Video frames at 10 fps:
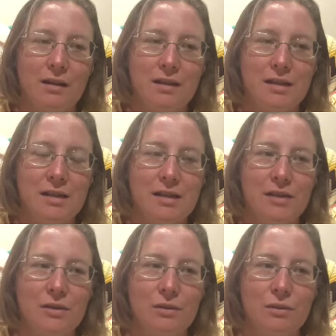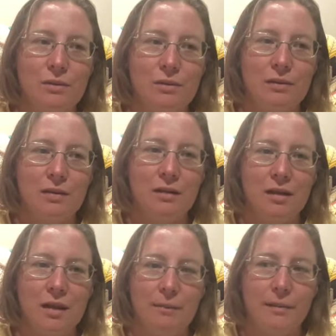didn't stitch at all
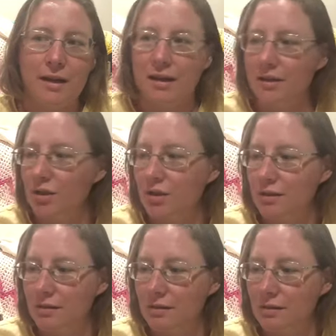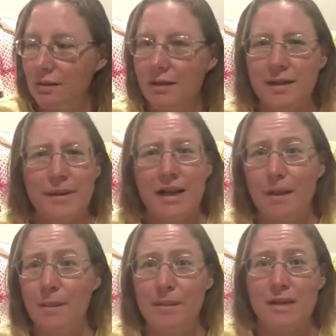in March. There's been a
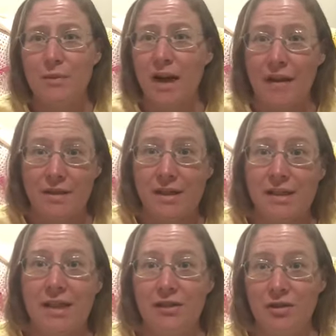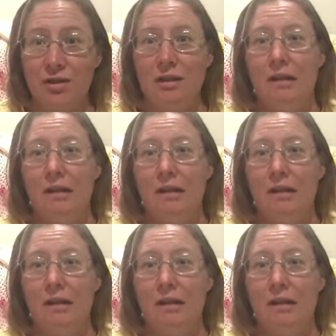couple of months where I haven't stitched.